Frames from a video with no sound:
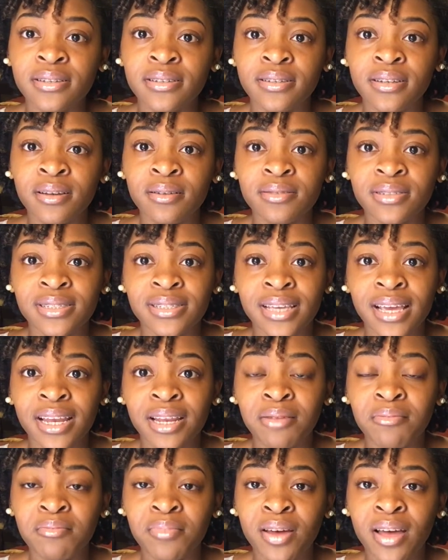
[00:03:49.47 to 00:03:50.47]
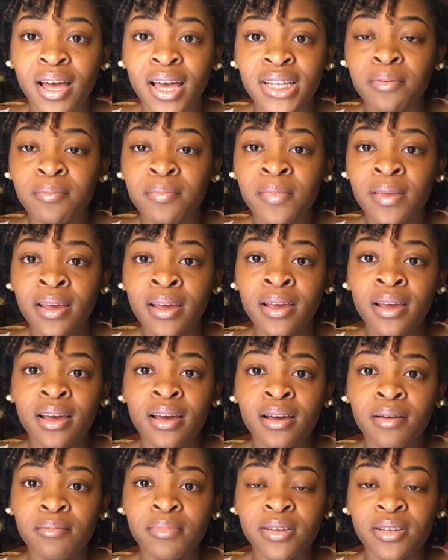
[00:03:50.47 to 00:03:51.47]
you know, just getting by
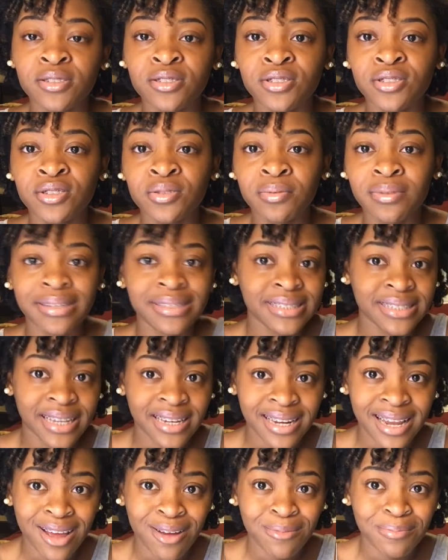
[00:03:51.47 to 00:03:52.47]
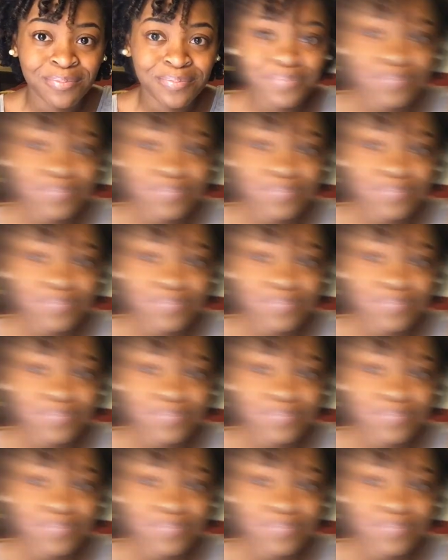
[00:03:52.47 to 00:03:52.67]
um, because you do want to stand out.